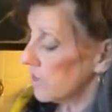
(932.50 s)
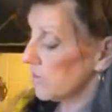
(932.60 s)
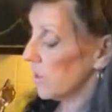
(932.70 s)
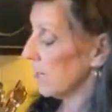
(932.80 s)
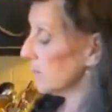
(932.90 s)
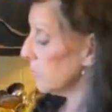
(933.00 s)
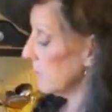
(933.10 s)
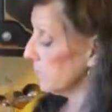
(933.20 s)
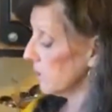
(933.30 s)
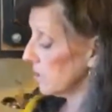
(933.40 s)
so here's what
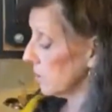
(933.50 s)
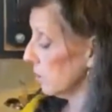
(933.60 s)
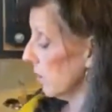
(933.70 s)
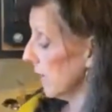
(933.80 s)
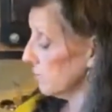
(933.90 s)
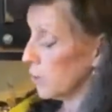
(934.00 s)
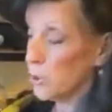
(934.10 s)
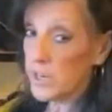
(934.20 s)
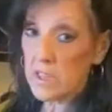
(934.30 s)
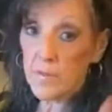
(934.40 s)
I'm going to do. I'm
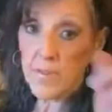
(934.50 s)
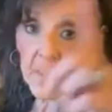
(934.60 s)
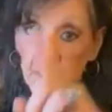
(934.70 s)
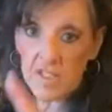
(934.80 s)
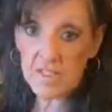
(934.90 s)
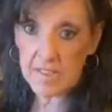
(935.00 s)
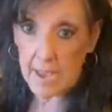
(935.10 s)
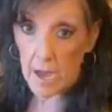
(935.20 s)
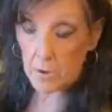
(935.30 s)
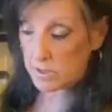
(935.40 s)
turning the veggies
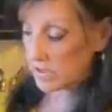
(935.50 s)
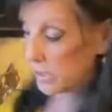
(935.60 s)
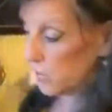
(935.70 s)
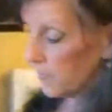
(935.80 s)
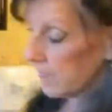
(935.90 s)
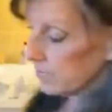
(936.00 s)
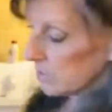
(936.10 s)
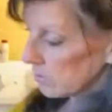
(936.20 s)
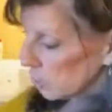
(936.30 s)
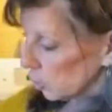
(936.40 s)
down because I want them
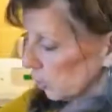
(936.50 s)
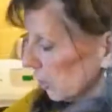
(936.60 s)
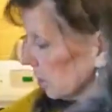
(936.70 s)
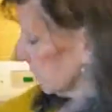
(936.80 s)
to cook.